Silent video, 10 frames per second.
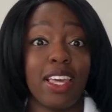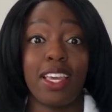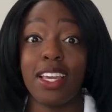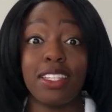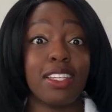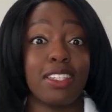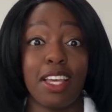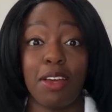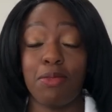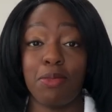they can't sit
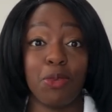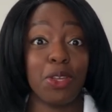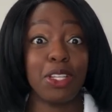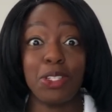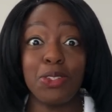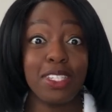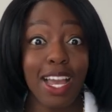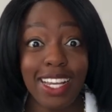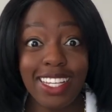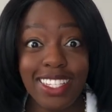down for more than 2
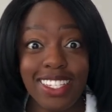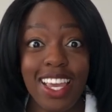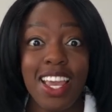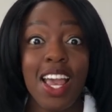seconds.